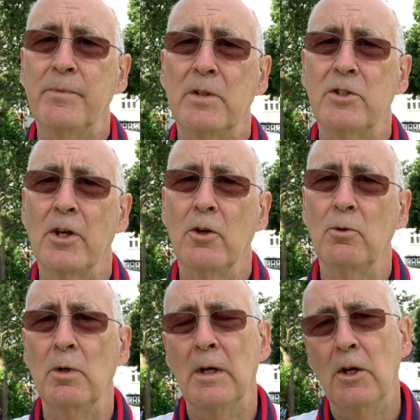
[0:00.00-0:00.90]
So
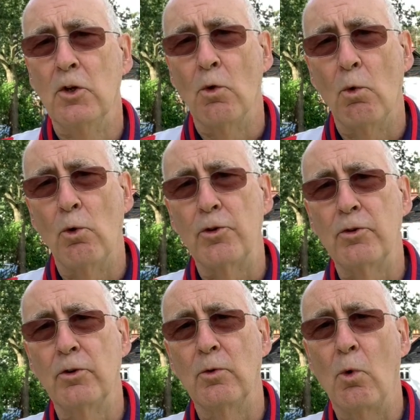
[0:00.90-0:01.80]
order
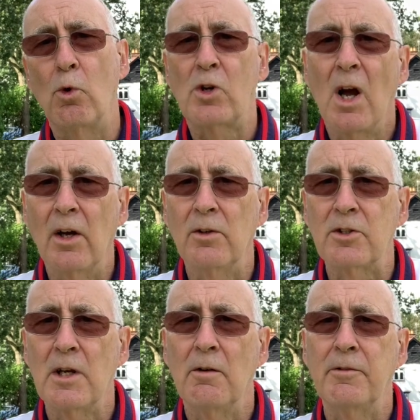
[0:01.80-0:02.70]
or cut
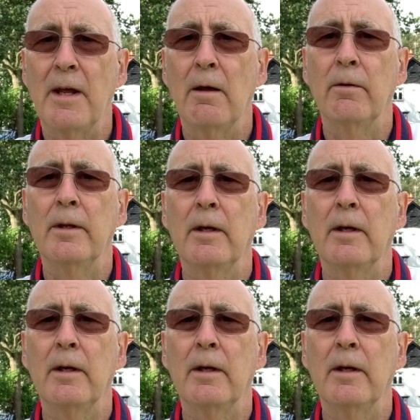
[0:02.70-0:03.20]
yourself down